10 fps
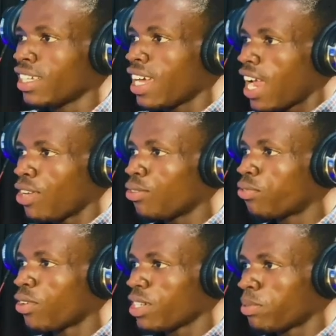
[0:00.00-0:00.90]
I look
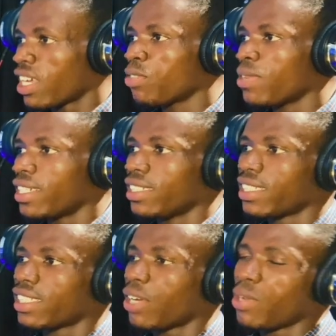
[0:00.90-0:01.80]
for, especially where
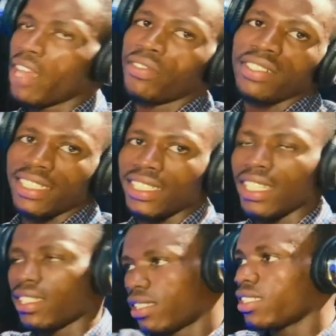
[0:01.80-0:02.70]
I feel the snare
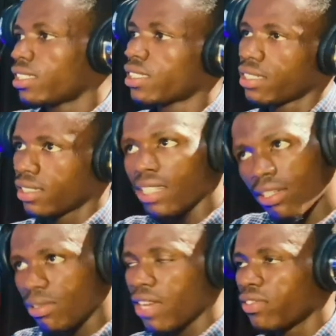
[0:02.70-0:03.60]
is hitting.
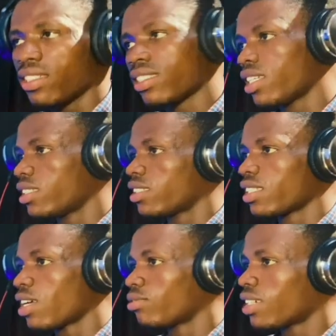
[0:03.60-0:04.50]

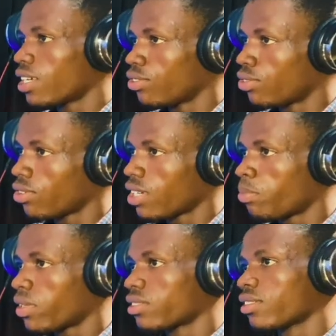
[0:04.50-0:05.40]
I'll try and dog that
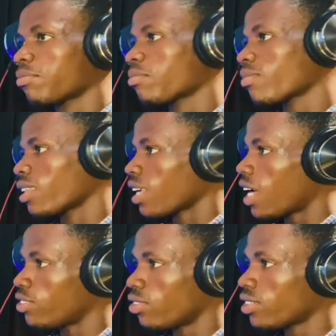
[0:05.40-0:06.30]
part and
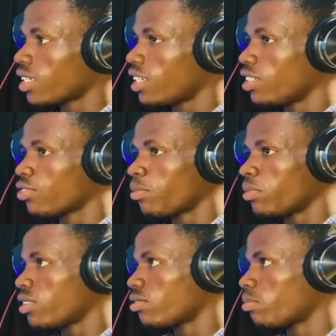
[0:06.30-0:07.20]
just clean it up a
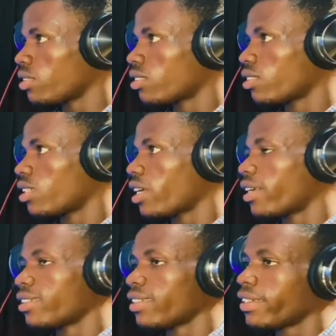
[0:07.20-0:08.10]
little bit here and
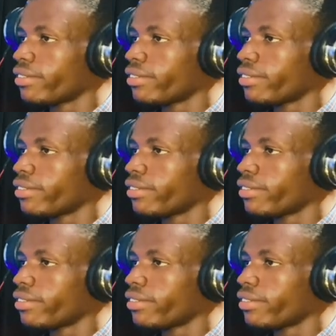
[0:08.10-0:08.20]
there.